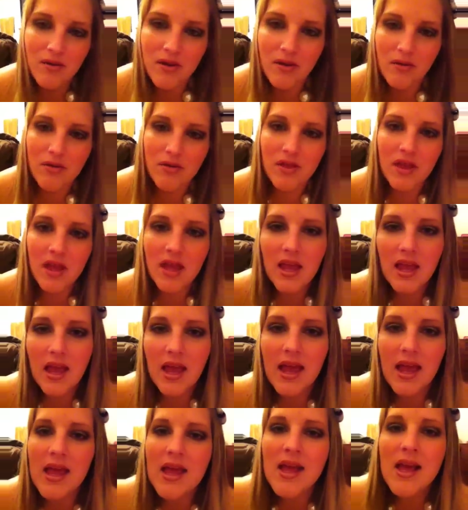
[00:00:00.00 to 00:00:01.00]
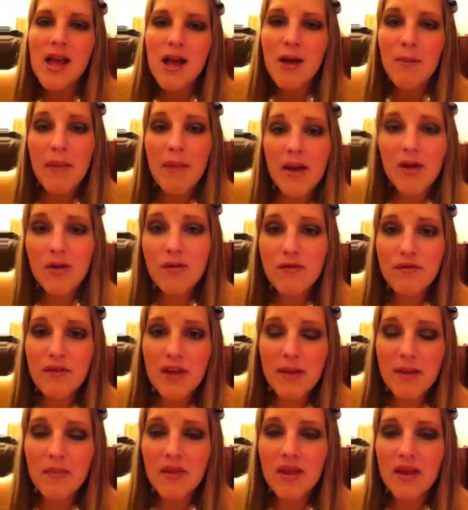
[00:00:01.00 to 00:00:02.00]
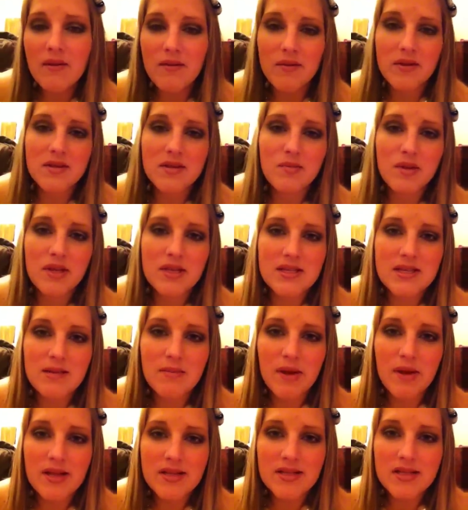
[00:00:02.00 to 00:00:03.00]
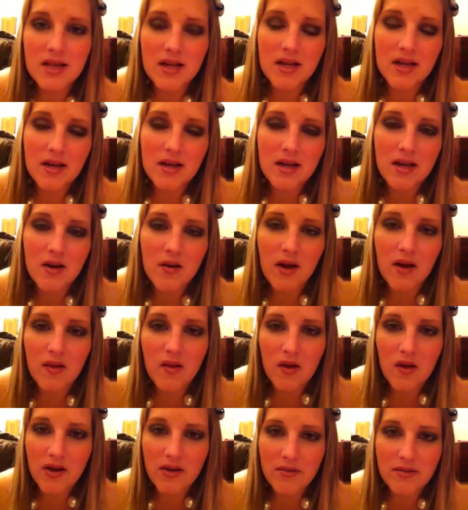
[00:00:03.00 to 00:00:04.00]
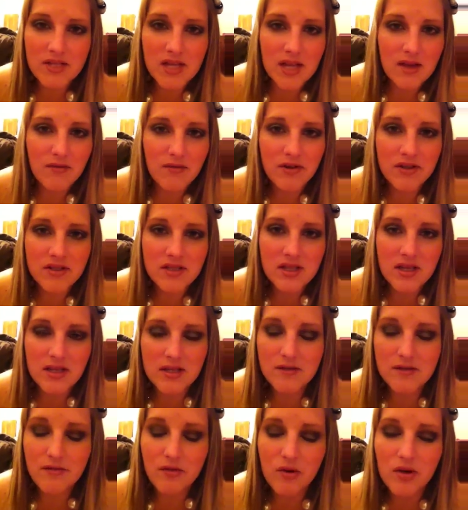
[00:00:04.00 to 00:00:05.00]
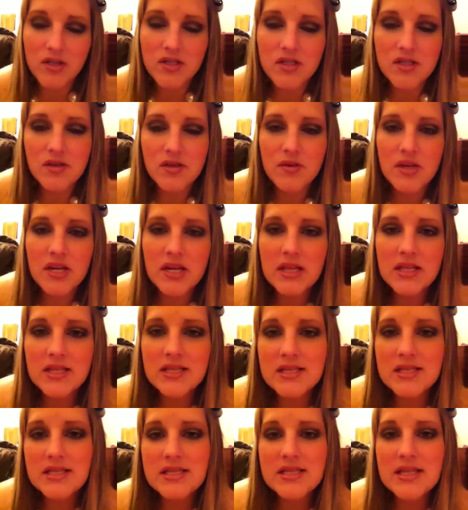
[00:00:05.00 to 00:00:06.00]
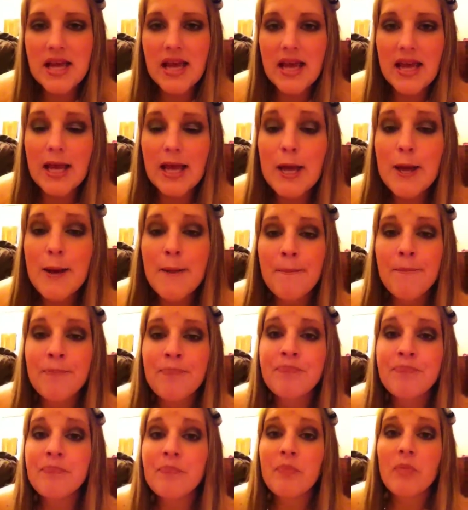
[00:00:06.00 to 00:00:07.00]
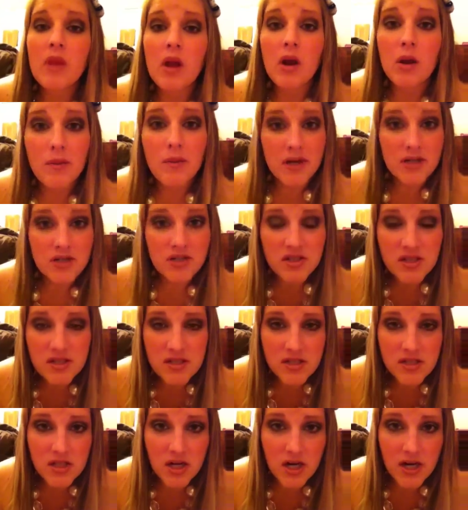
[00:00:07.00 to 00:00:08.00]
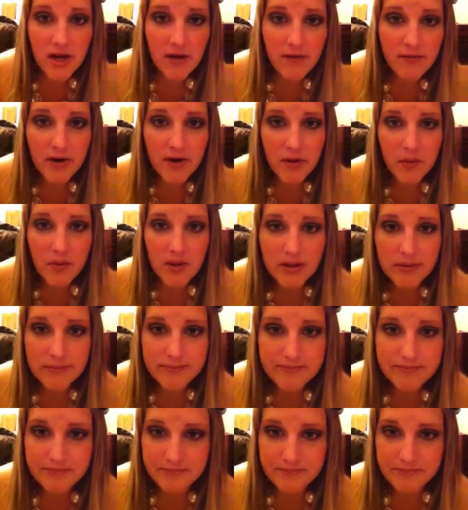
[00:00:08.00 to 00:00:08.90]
they were thinking it. My own family was placing bets on, how long it would take for us to get divorced. So needless to say, our marriage didn't start out very well.